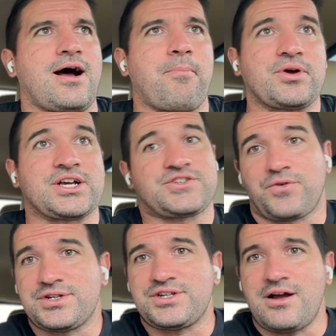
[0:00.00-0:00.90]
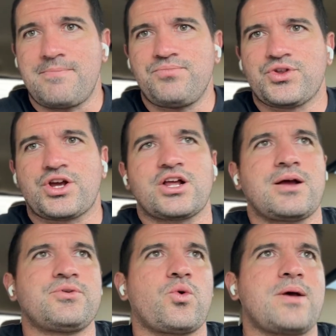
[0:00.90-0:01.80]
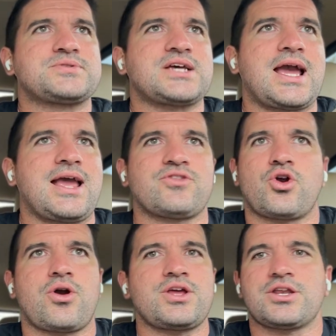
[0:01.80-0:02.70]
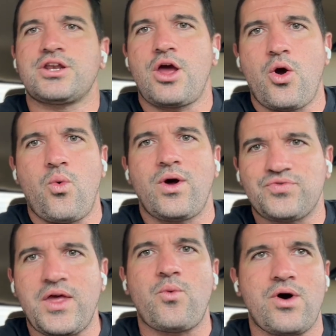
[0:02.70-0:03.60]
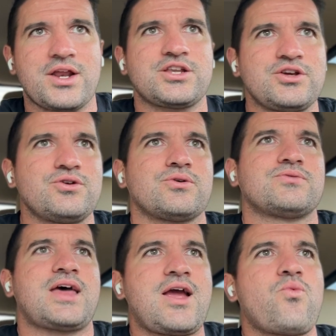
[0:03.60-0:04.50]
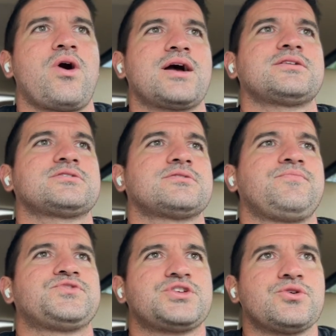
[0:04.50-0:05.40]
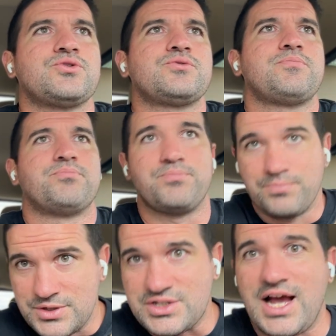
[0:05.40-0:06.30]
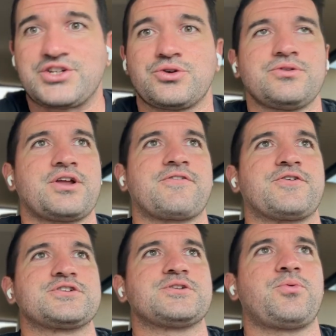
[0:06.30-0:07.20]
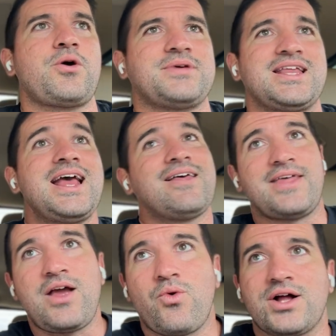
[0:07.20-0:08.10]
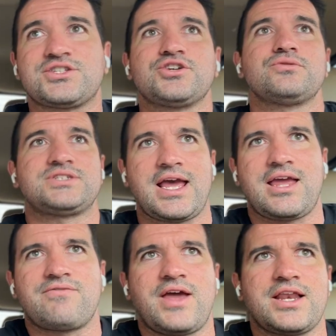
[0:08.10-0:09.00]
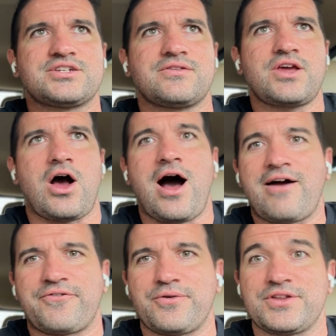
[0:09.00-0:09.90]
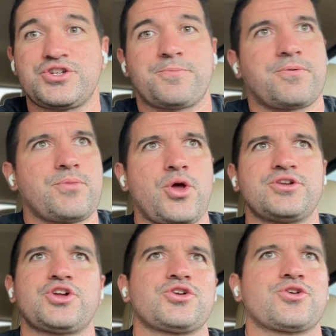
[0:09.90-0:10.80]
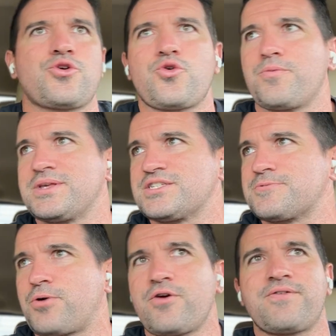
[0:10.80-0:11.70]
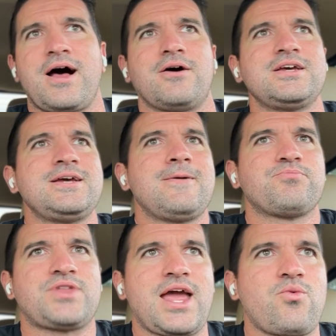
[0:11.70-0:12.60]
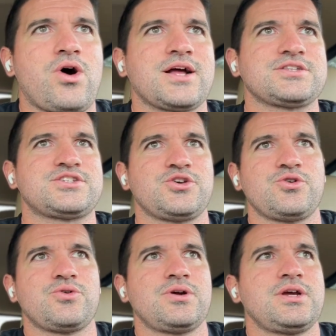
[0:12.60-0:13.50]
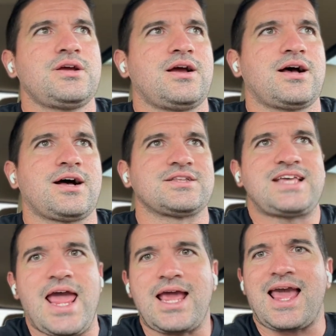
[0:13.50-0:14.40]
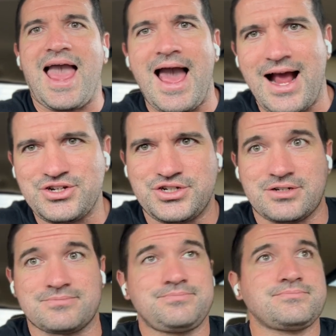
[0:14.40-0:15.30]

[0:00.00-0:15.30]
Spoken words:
Because for some, they're going to come to your website and they're already going to know what they want to do. They want to schedule their first appointment. They want to take advantage of the offer that you promoted on your Google business profile. They want to take action.